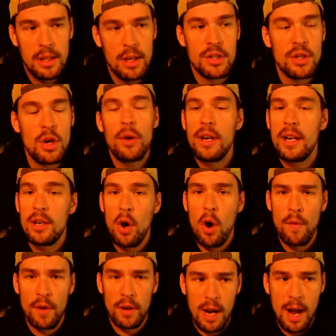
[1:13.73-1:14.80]
There's no need to
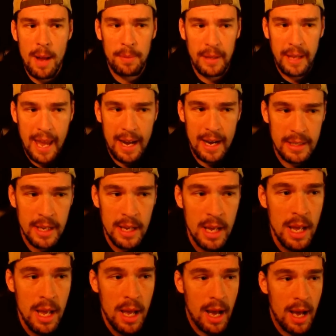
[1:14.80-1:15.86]
overcomplicate it.
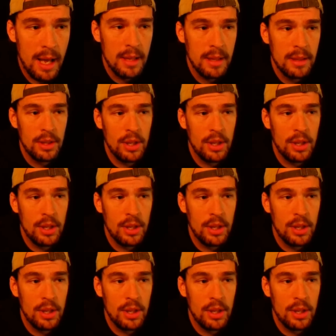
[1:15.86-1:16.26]
Uh,